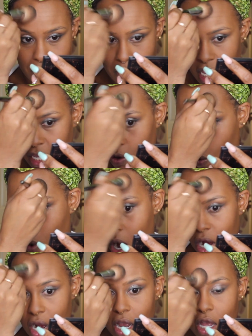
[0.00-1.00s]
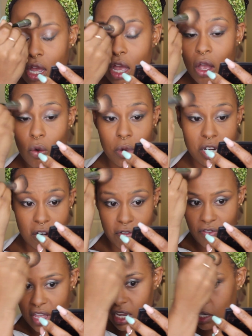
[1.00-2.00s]
to make it work. When you're
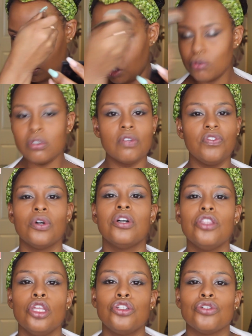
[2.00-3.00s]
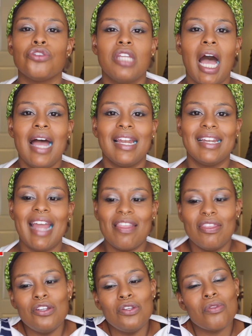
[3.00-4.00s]
finished, you'll just feel good that you're done,
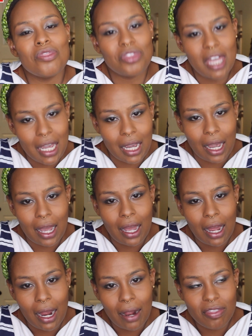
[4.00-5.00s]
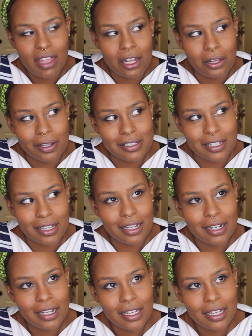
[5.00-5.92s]
and then you'll think that it looks good.